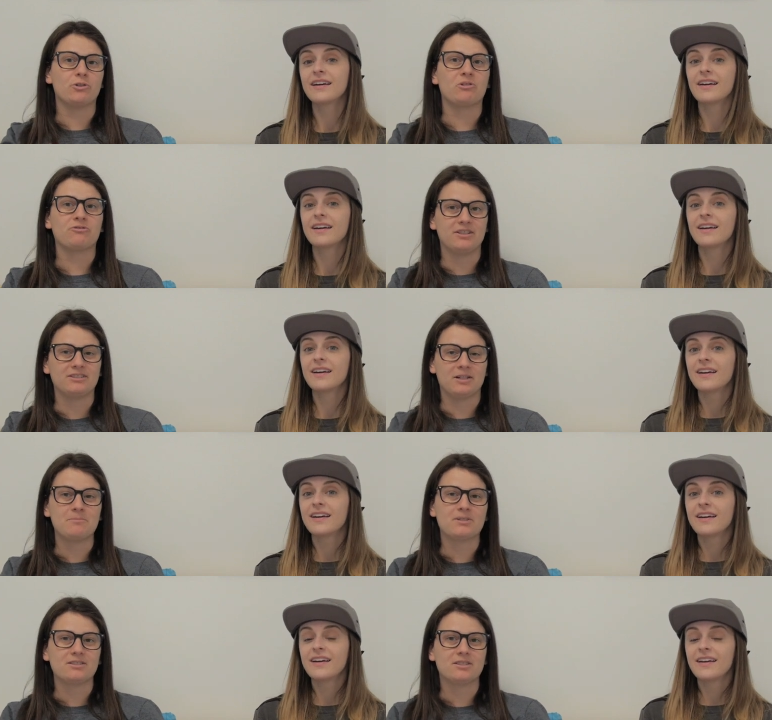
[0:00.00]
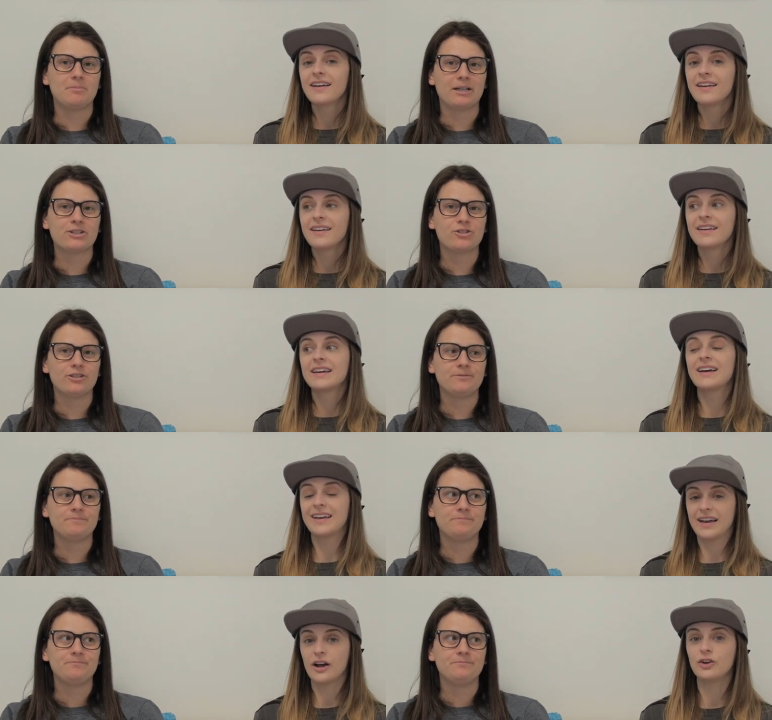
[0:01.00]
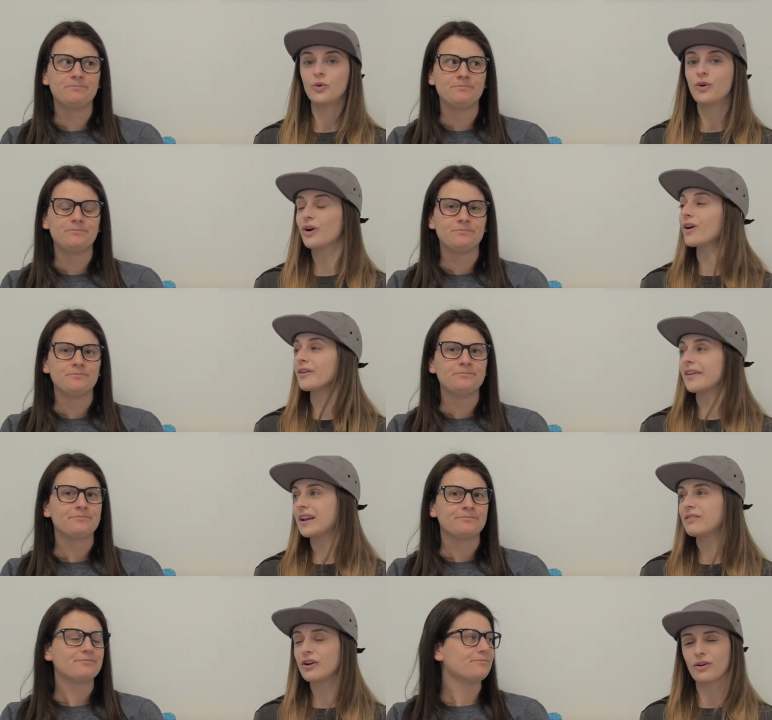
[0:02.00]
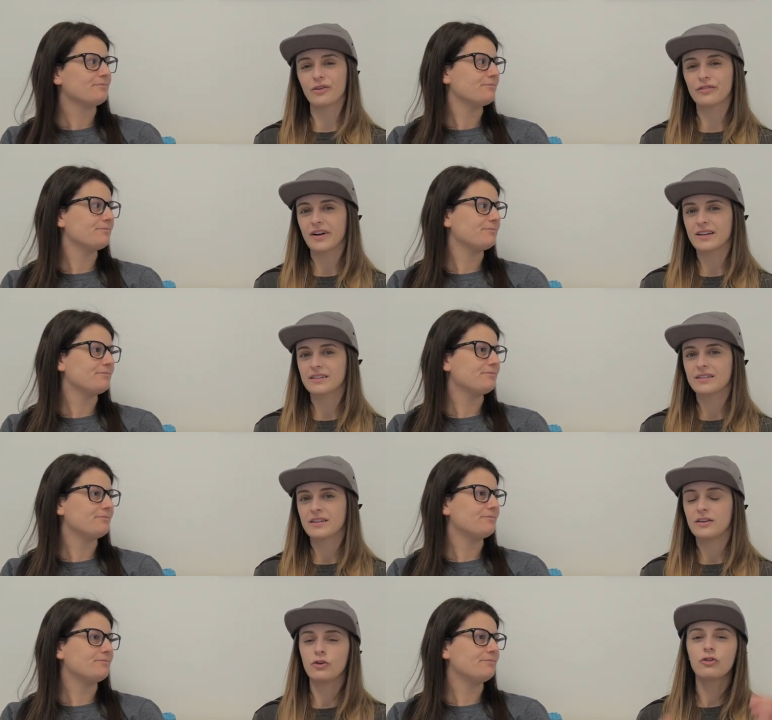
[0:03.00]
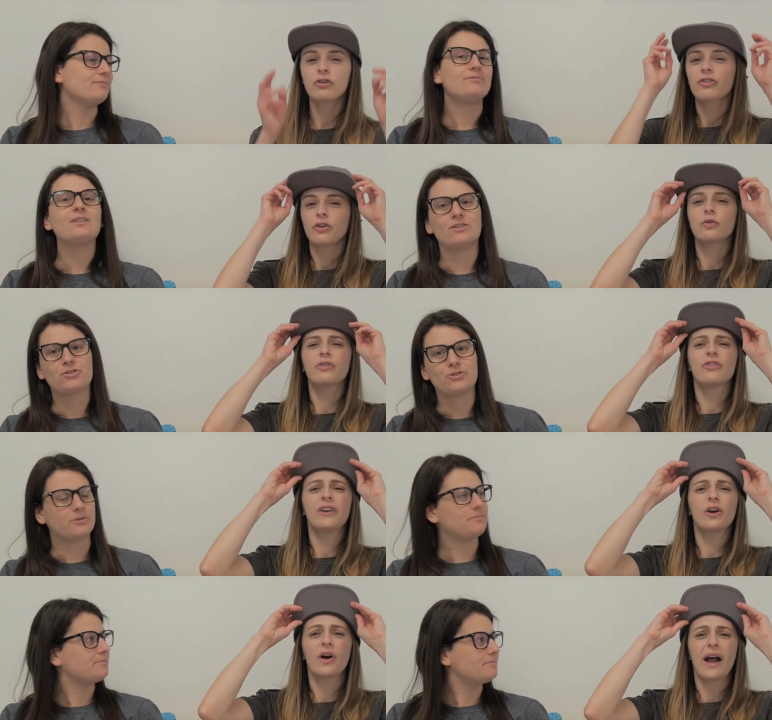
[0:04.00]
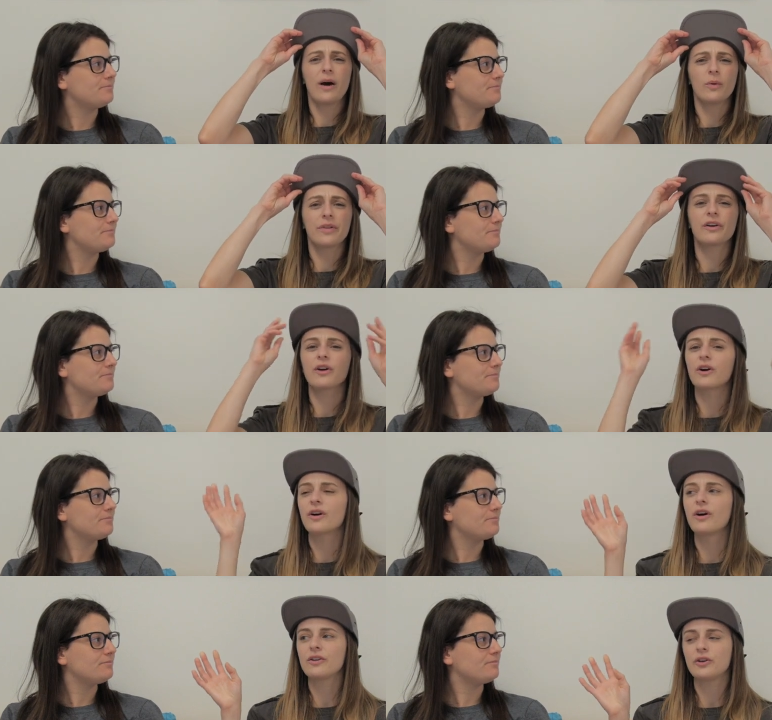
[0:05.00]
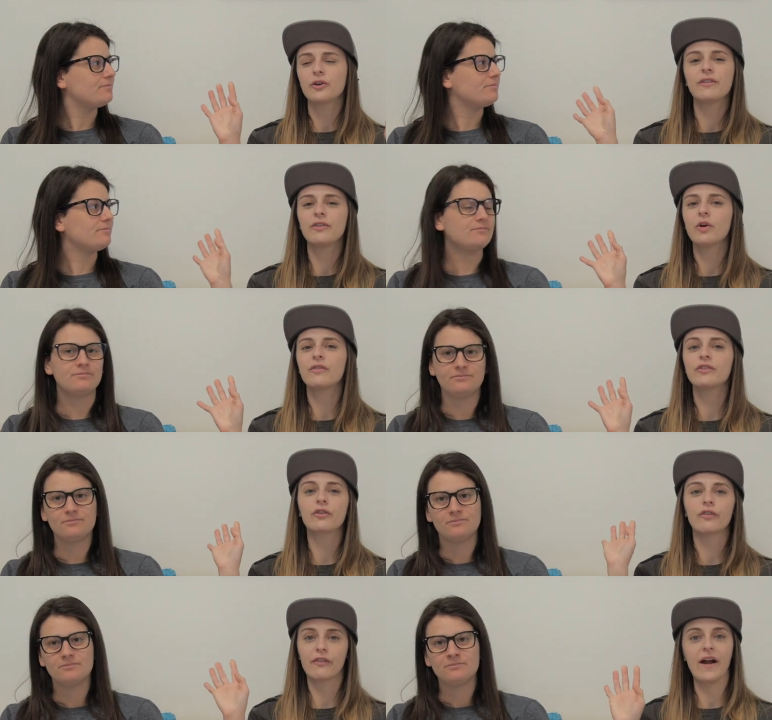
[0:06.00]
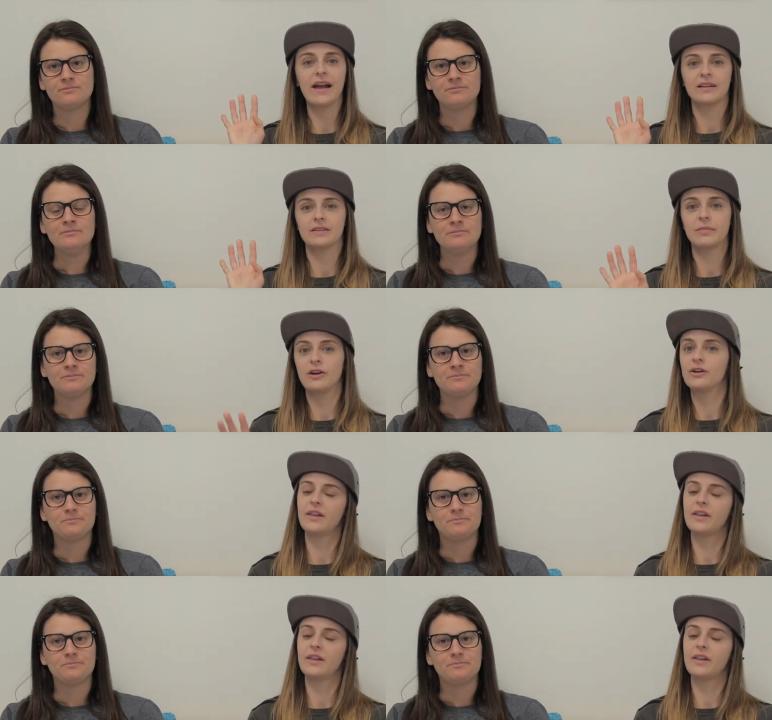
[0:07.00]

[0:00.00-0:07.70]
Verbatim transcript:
Speaker 1: girlfriend comes into the picture.
Speaker 2: A new girl, not even girlfriend.
Speaker 1: You
Speaker 2: just, you That's see true. her out with a girl, you don't even know if it's her friend, but you're